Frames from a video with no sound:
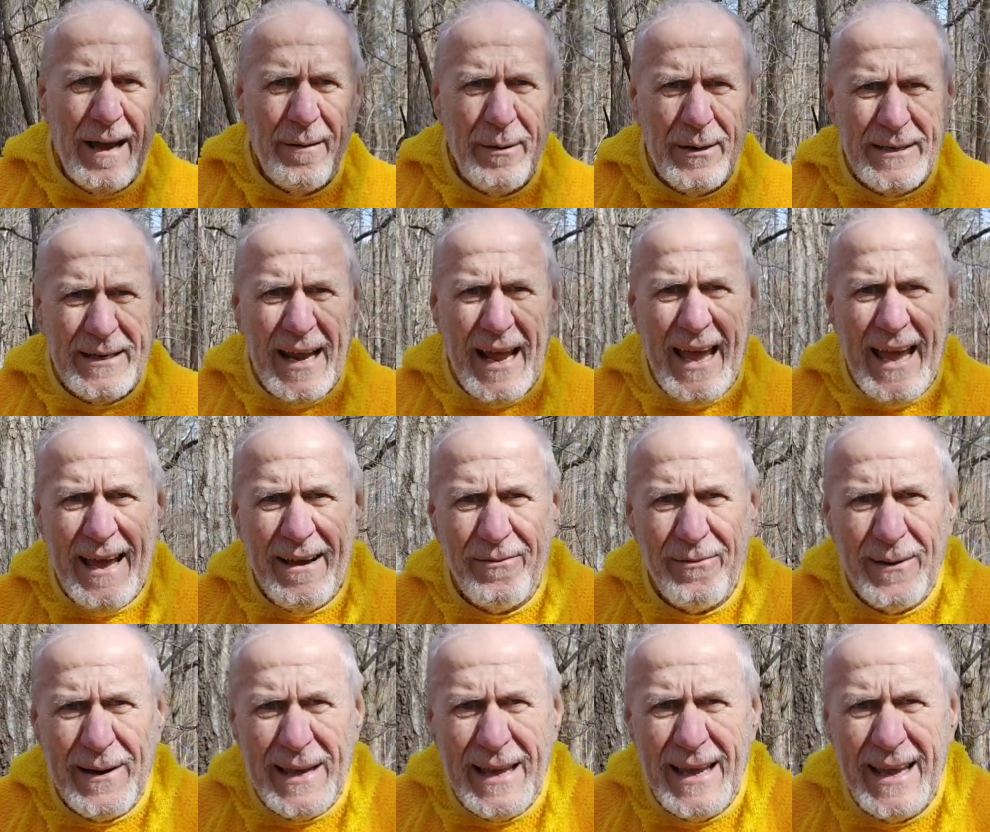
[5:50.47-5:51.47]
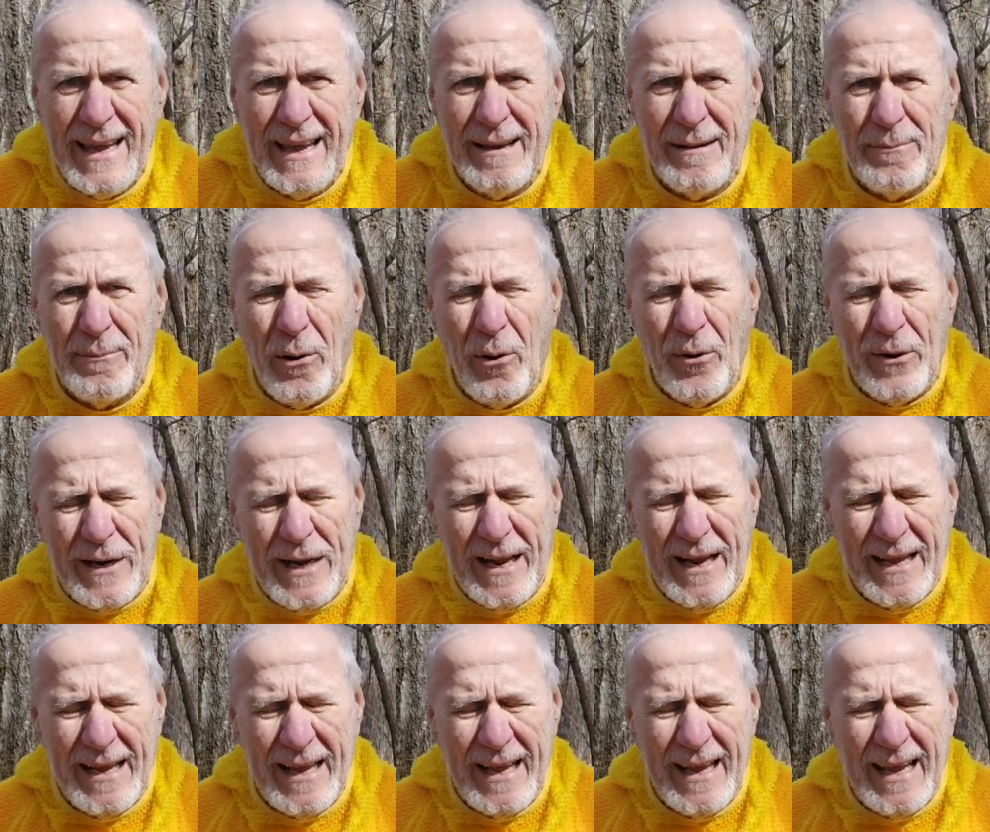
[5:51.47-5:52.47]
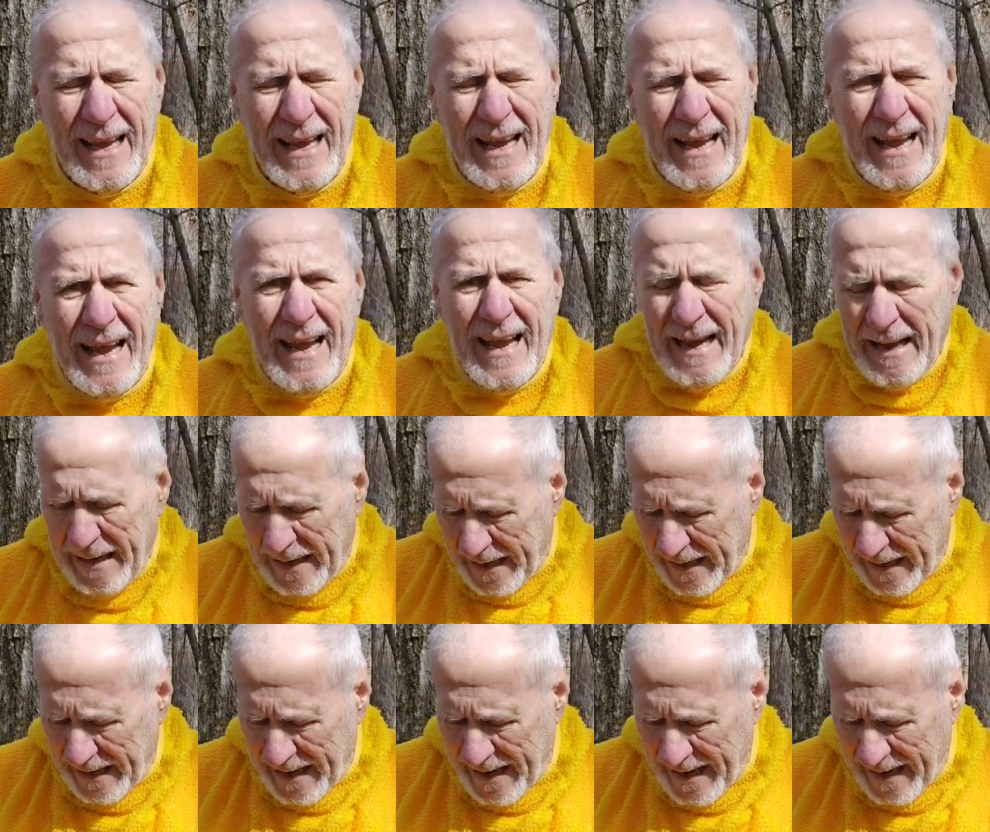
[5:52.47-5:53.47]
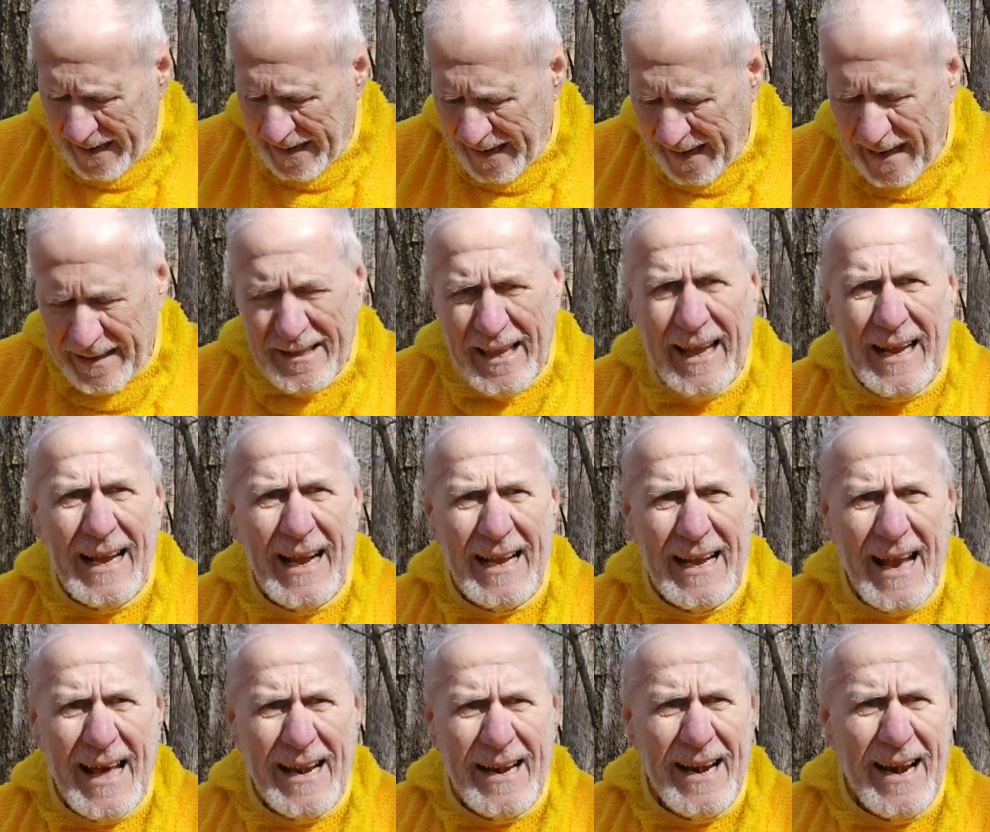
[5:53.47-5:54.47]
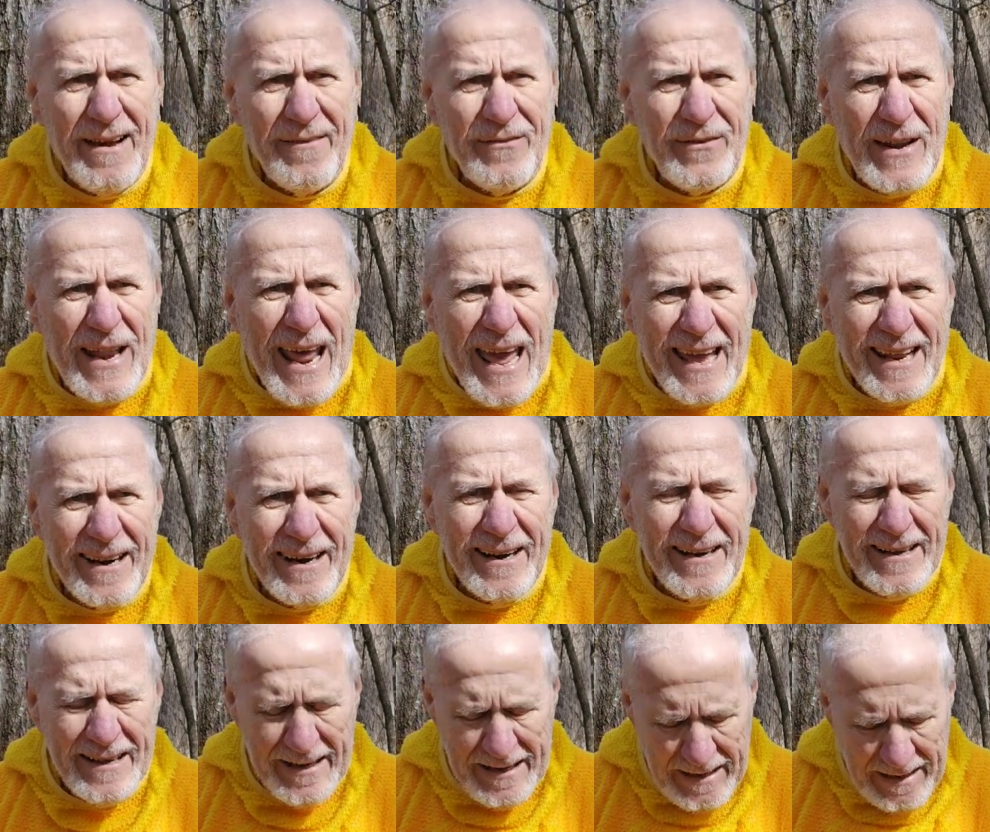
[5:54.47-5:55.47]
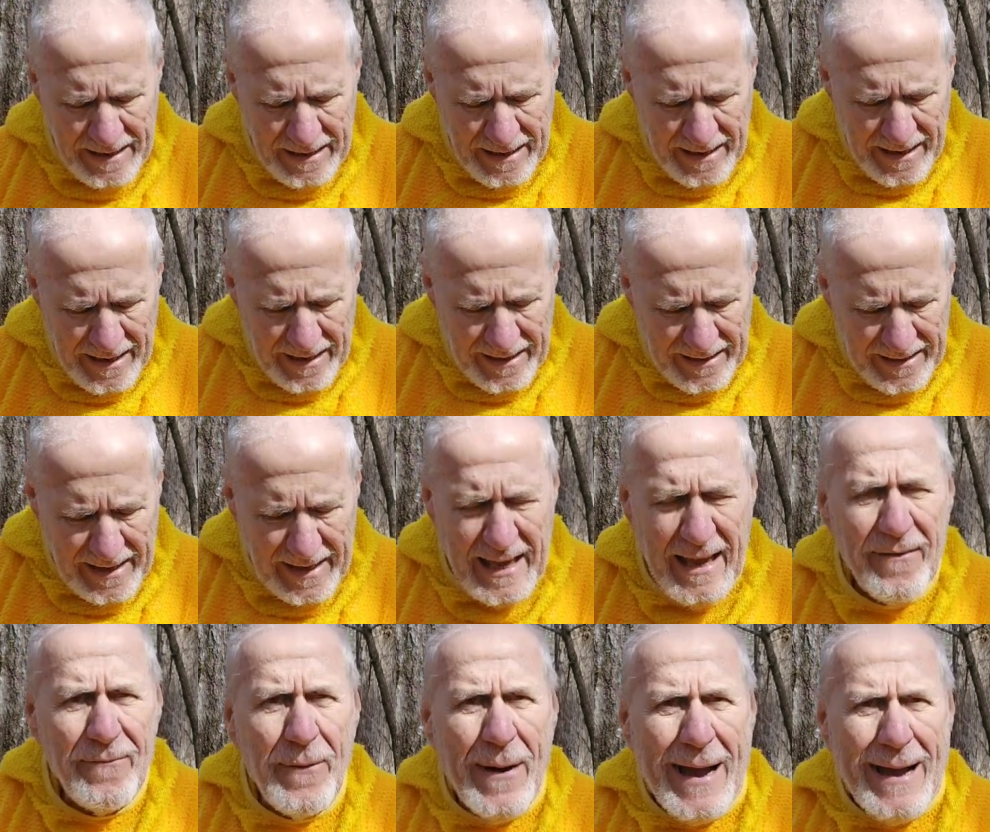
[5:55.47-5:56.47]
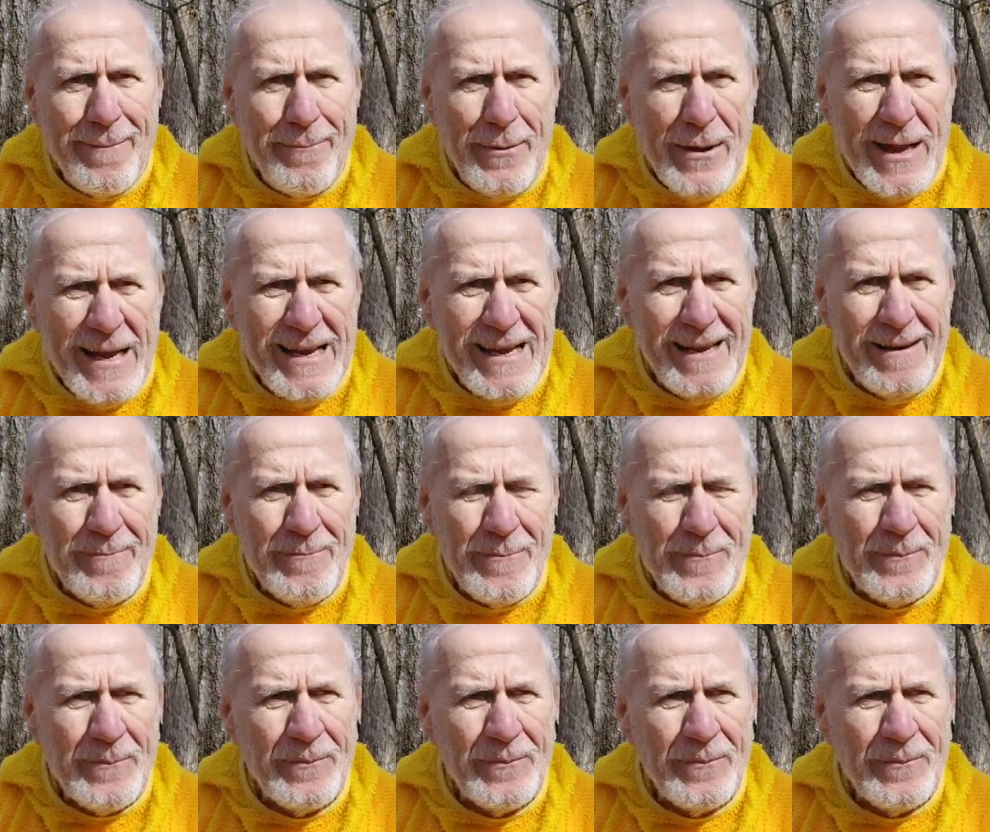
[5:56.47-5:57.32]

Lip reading: we're at the halfway point, and I think I got enough data to give my opinion.